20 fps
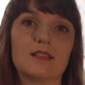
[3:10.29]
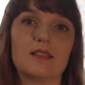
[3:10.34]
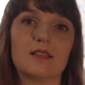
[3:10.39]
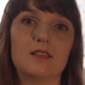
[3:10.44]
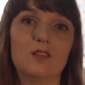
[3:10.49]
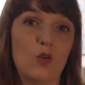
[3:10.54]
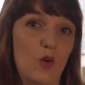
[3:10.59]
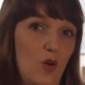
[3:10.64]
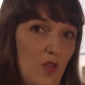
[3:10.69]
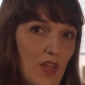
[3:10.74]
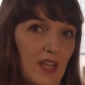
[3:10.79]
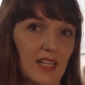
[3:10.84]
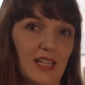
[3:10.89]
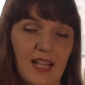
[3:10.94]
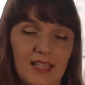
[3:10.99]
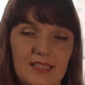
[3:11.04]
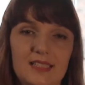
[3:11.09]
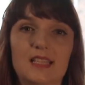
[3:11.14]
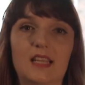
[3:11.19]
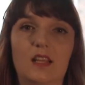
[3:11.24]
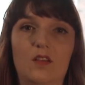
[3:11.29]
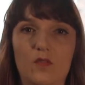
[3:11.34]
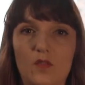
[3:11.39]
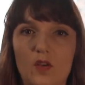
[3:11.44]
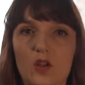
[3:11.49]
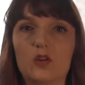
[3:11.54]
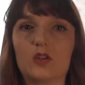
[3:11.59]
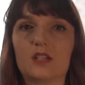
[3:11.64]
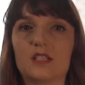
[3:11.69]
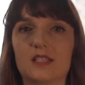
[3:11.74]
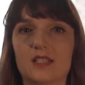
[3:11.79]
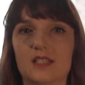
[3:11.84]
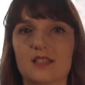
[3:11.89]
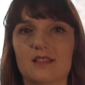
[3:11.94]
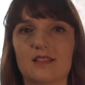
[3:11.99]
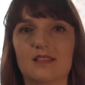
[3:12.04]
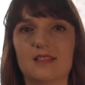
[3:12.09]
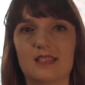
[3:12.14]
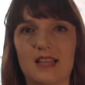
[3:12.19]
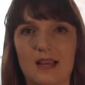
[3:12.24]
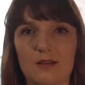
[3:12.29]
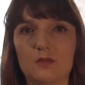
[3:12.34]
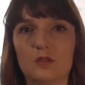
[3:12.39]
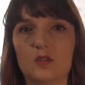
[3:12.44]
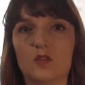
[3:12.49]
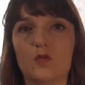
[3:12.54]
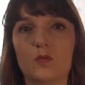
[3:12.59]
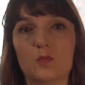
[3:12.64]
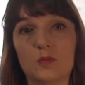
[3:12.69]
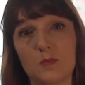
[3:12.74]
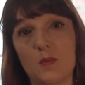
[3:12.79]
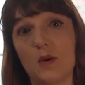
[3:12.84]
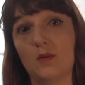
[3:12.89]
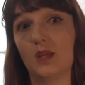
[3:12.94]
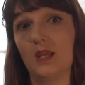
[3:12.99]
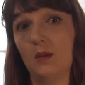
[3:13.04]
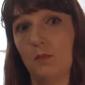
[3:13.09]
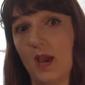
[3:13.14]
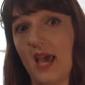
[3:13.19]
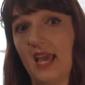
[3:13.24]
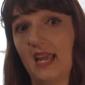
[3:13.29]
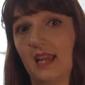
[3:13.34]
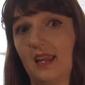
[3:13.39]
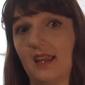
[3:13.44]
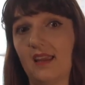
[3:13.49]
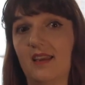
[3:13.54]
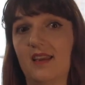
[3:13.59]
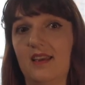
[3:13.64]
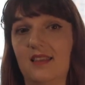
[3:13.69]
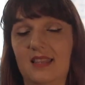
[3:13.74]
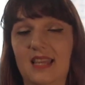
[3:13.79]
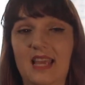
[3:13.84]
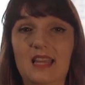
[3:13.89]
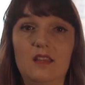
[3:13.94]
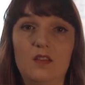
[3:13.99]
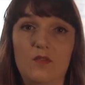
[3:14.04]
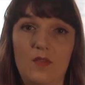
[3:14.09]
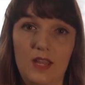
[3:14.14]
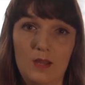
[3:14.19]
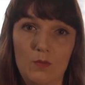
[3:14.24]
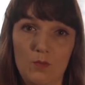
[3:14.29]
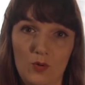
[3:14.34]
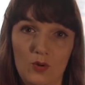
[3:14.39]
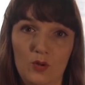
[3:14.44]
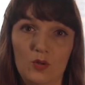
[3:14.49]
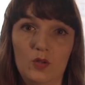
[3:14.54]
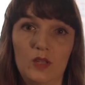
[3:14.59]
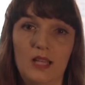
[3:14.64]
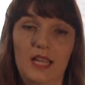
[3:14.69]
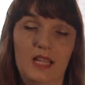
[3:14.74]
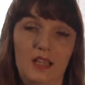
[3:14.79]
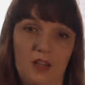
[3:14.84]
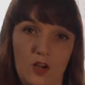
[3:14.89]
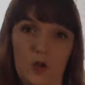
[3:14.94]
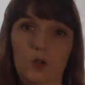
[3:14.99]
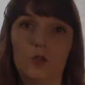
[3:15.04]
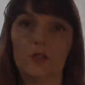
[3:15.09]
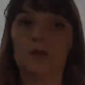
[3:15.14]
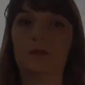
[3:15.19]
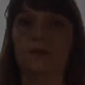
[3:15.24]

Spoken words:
North Atlantic Flux Sounds from Smoky Bay at the end of April in Hull.